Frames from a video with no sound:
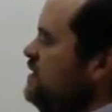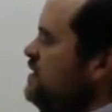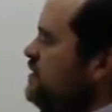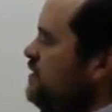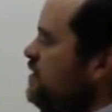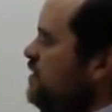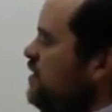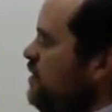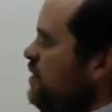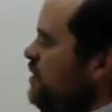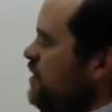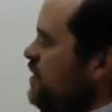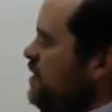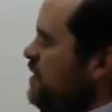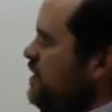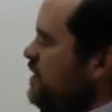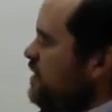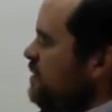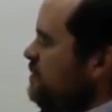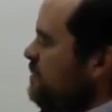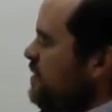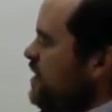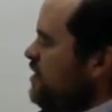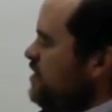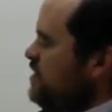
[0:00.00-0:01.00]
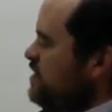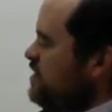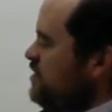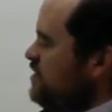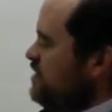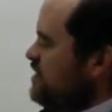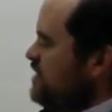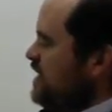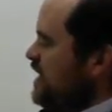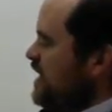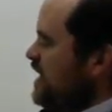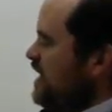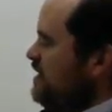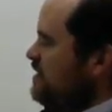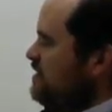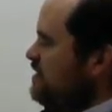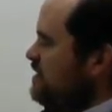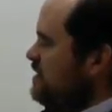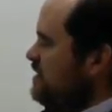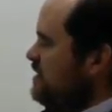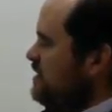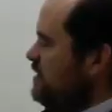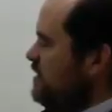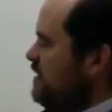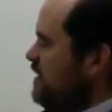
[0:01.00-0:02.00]
So the meter still
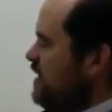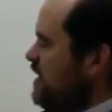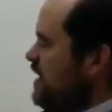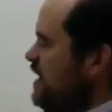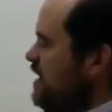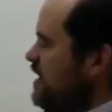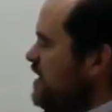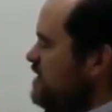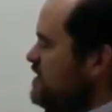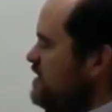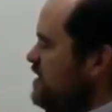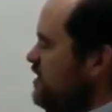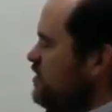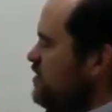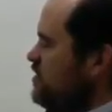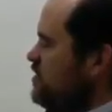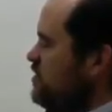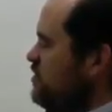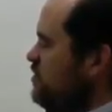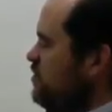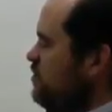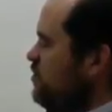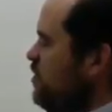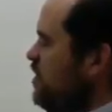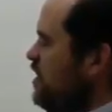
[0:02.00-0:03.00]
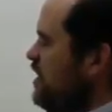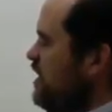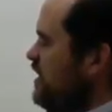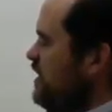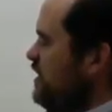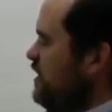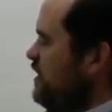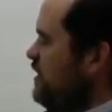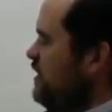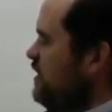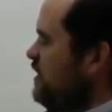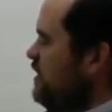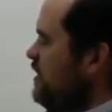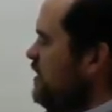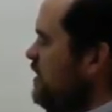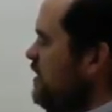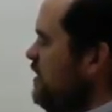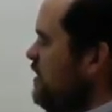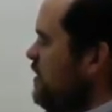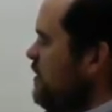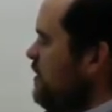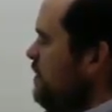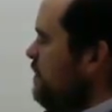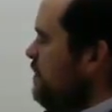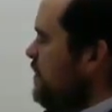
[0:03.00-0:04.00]
stays. And that's equal to 1
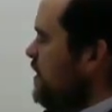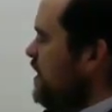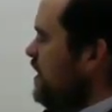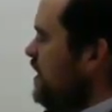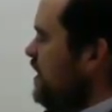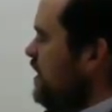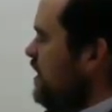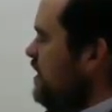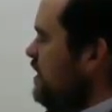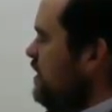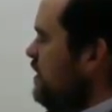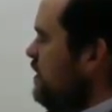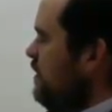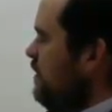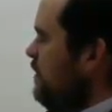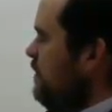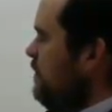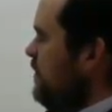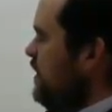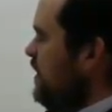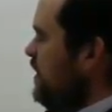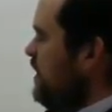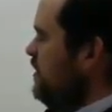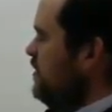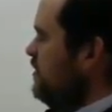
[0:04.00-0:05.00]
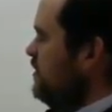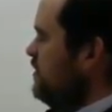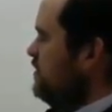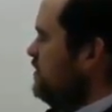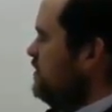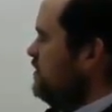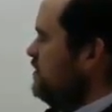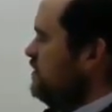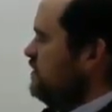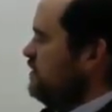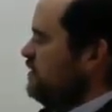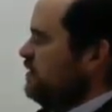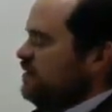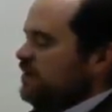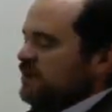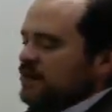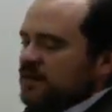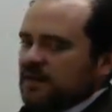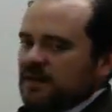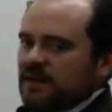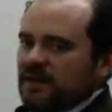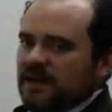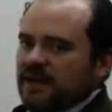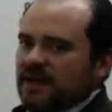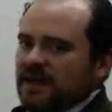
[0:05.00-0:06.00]
millimeter.
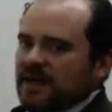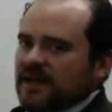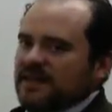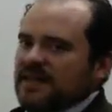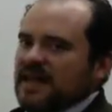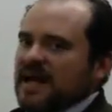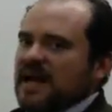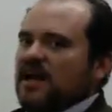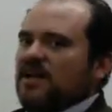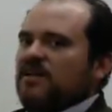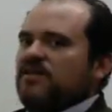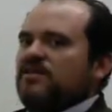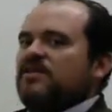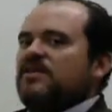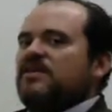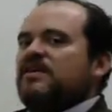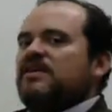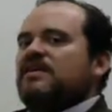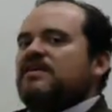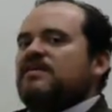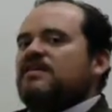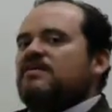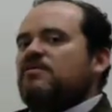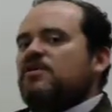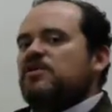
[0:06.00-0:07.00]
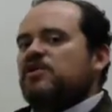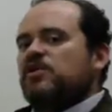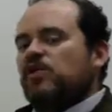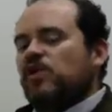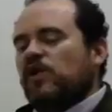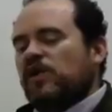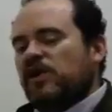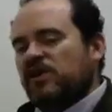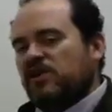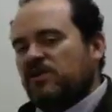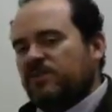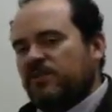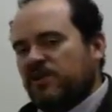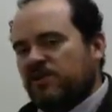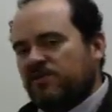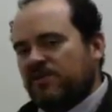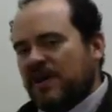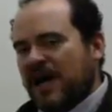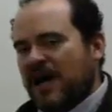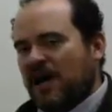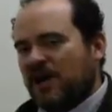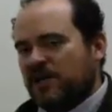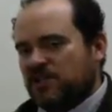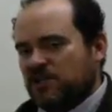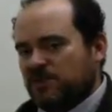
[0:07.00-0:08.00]
Okay, now, if we do a little bit of
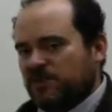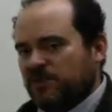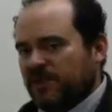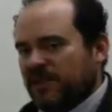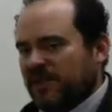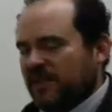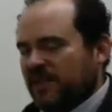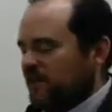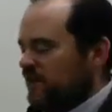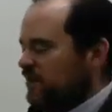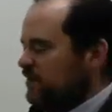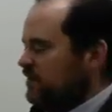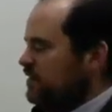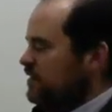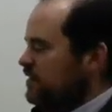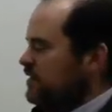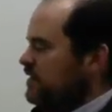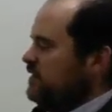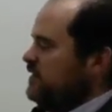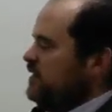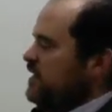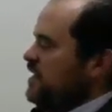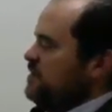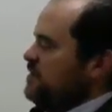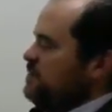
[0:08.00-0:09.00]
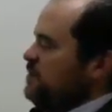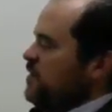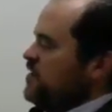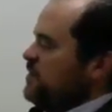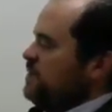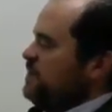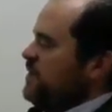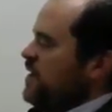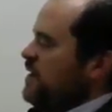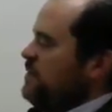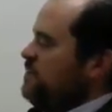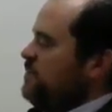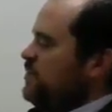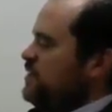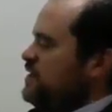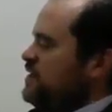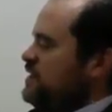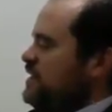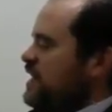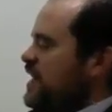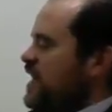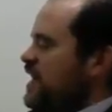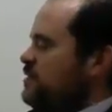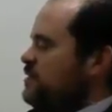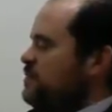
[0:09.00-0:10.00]
algebra here, let's multiply both
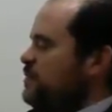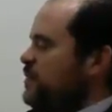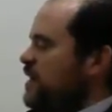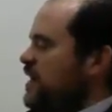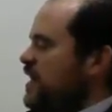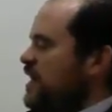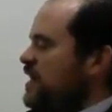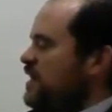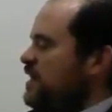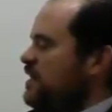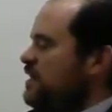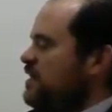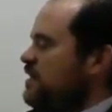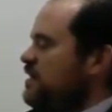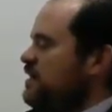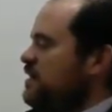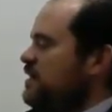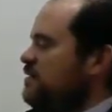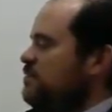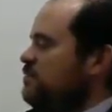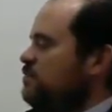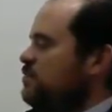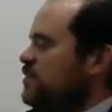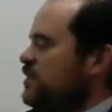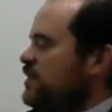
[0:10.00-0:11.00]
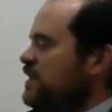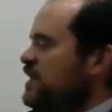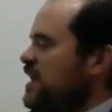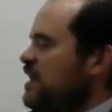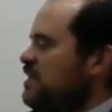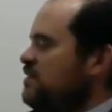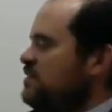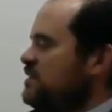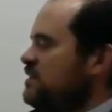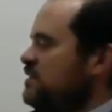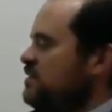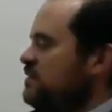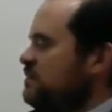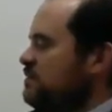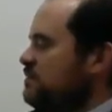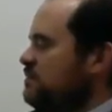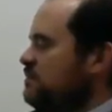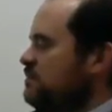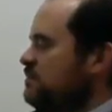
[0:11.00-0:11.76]
sides by 1,000.